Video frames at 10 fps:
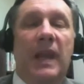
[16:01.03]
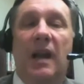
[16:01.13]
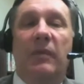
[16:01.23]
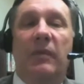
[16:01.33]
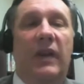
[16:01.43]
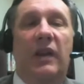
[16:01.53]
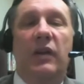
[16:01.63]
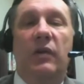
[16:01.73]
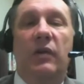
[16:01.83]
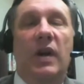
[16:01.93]
And I will tell
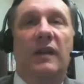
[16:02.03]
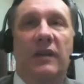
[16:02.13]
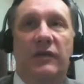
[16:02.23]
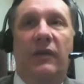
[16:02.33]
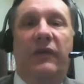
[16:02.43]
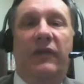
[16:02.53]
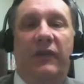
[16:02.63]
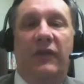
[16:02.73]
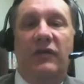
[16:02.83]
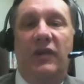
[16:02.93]
you, digital
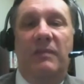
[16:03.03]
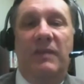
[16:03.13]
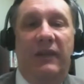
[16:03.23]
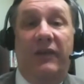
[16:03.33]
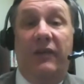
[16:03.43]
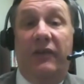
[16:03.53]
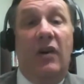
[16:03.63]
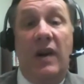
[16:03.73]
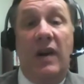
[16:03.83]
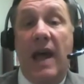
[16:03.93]
citizenship needs to
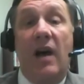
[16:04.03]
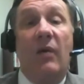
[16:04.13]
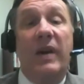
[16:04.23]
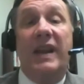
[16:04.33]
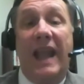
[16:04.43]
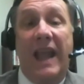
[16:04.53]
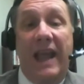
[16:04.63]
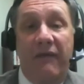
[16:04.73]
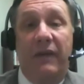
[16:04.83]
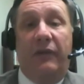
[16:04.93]
start now in
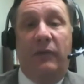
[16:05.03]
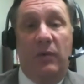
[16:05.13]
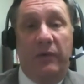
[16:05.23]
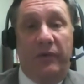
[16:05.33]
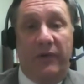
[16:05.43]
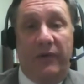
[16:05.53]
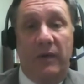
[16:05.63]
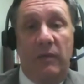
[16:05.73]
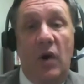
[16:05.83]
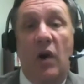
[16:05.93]
every school
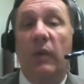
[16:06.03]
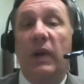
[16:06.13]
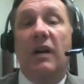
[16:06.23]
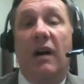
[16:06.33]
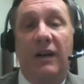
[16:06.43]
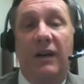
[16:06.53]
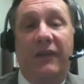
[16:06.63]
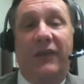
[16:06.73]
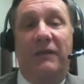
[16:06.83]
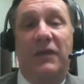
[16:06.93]
system,
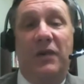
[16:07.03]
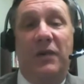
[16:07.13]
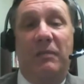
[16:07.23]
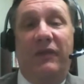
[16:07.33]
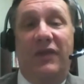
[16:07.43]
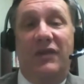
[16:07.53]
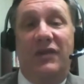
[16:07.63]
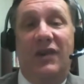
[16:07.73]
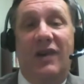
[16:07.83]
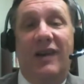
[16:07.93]
regardless of your
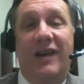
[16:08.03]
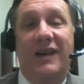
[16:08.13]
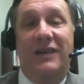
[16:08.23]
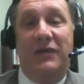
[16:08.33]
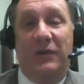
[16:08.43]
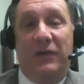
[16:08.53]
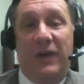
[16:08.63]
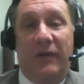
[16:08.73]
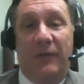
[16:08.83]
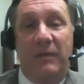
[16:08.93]
position on digital
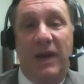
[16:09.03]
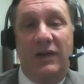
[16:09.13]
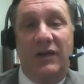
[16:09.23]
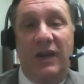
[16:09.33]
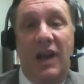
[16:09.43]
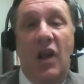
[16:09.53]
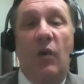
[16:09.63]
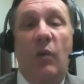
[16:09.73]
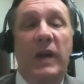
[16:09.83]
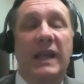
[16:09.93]
transformation.
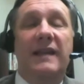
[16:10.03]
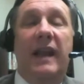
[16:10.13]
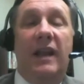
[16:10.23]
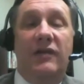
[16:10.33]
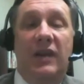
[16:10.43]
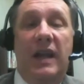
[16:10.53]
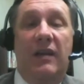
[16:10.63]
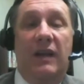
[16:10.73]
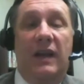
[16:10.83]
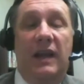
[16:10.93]
We need to
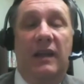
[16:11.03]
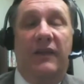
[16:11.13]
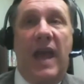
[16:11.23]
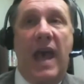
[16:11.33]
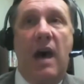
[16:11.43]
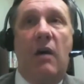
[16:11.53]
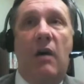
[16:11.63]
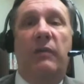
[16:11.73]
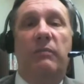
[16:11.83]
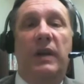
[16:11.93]
educate our kids how
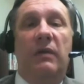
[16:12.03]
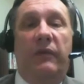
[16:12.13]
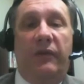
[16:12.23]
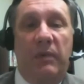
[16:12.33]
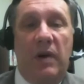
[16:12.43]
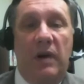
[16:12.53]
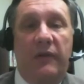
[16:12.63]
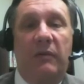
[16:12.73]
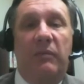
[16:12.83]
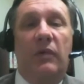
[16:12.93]
to be
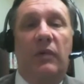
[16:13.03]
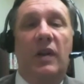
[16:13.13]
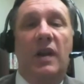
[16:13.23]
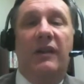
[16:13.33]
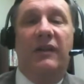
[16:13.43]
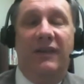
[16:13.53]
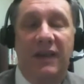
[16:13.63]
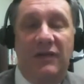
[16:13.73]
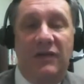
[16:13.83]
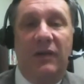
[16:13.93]
responsible
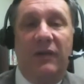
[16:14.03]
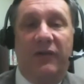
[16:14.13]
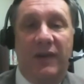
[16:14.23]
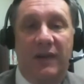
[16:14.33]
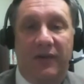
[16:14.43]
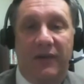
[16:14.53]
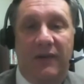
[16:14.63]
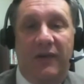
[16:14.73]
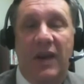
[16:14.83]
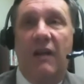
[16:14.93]
digital
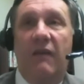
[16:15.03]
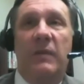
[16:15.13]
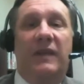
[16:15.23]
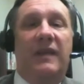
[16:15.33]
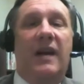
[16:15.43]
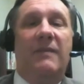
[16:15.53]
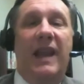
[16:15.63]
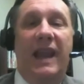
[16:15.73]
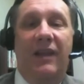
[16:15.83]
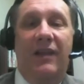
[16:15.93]
citizens from the time
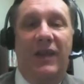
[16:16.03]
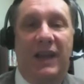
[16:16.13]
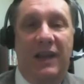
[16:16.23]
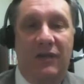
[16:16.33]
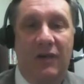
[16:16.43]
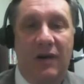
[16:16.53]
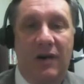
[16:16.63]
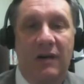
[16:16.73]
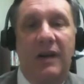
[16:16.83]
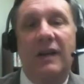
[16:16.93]
they enter the
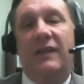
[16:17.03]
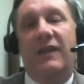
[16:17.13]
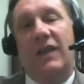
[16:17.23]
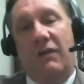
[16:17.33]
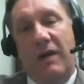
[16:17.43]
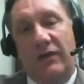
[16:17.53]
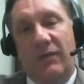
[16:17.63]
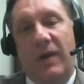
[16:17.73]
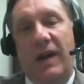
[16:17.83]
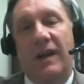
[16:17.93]
kindergarten until they
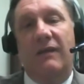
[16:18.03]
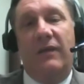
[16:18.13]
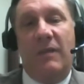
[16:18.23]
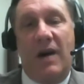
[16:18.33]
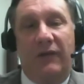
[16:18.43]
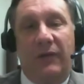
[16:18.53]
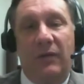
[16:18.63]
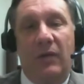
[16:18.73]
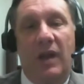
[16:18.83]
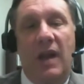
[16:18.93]
graduate from high
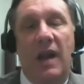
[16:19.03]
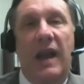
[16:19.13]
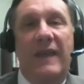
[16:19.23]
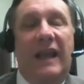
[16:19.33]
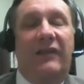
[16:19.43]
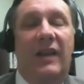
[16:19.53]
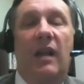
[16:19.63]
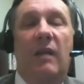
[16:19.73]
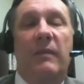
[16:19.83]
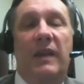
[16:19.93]
school. And that's an
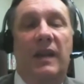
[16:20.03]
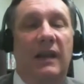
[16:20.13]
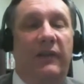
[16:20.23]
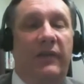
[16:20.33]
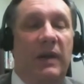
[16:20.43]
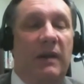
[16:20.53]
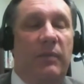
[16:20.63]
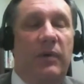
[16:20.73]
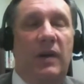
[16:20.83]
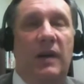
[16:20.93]
element that needs to be
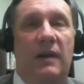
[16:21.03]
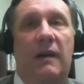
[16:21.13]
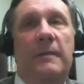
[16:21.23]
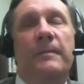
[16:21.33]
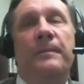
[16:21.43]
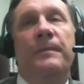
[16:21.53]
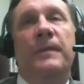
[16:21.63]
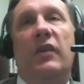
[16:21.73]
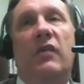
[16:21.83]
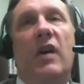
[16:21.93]
put in there.
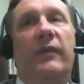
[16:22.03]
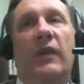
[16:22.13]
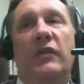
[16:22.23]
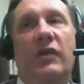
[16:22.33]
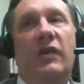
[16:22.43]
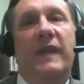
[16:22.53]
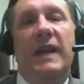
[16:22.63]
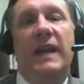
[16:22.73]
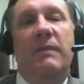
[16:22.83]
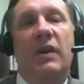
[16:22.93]
The cross-functional
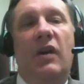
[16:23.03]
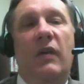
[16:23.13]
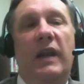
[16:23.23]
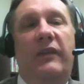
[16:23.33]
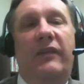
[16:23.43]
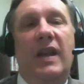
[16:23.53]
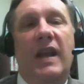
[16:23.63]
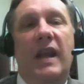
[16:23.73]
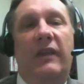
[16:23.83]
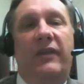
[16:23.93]
team, you know, it's
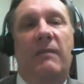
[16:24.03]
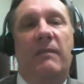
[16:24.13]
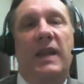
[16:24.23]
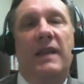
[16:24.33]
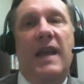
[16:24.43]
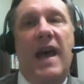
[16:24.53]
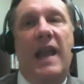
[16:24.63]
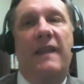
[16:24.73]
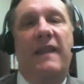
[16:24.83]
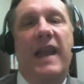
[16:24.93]
something
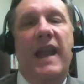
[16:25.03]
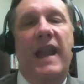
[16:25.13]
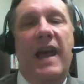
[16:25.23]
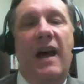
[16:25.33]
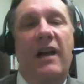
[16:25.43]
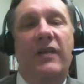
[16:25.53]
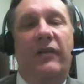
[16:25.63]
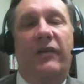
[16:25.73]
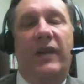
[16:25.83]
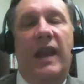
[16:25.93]
that they
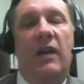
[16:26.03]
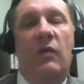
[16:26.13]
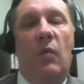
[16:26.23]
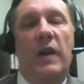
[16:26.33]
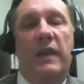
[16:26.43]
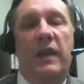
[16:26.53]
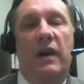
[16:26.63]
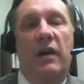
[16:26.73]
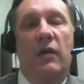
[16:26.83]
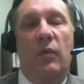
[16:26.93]
understand what
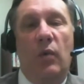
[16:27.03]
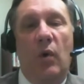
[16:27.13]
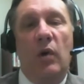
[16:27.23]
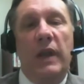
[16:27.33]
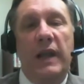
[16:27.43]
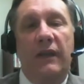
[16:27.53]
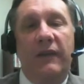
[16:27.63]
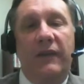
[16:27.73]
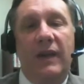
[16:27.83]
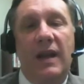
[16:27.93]
their role
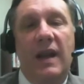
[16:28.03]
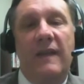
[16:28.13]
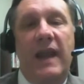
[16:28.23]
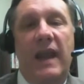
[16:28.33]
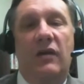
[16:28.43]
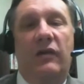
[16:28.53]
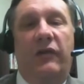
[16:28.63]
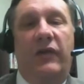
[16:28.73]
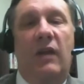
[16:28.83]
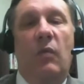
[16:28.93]
is. They
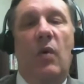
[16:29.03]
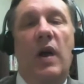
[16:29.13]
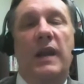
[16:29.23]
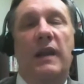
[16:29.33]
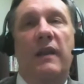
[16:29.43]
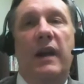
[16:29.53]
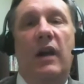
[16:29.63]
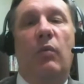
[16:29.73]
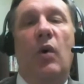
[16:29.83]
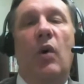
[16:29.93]
understand what
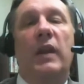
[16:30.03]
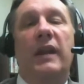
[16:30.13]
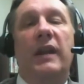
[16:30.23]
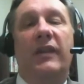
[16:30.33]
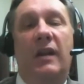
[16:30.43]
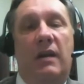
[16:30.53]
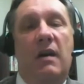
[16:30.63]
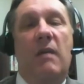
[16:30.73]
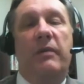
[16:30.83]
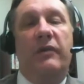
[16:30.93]
their role is in
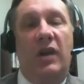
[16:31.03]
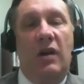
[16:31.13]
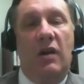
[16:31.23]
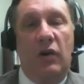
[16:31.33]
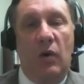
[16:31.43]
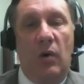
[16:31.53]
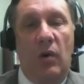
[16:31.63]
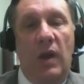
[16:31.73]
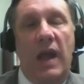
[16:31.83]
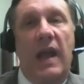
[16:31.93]
accomplishing our
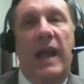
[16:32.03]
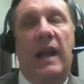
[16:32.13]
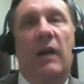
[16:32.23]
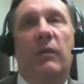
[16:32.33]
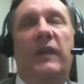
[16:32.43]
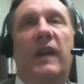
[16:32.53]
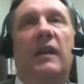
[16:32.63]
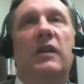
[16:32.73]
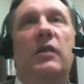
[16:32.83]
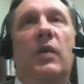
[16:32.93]
goal. And I will
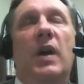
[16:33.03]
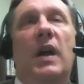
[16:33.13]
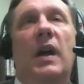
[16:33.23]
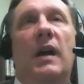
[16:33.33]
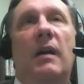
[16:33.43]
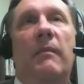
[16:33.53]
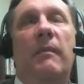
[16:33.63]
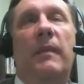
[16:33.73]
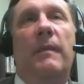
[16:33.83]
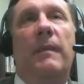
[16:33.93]
tell you,
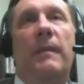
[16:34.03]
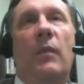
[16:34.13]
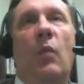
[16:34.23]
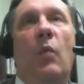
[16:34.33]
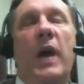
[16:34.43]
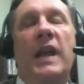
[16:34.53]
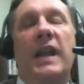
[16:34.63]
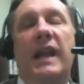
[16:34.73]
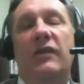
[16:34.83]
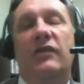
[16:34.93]

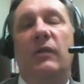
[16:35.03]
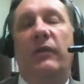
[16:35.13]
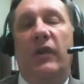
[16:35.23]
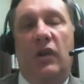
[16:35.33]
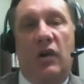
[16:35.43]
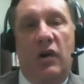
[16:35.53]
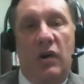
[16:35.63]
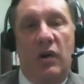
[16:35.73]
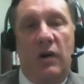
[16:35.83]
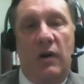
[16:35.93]
when issues
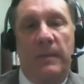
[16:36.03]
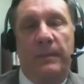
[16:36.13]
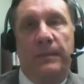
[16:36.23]
occur,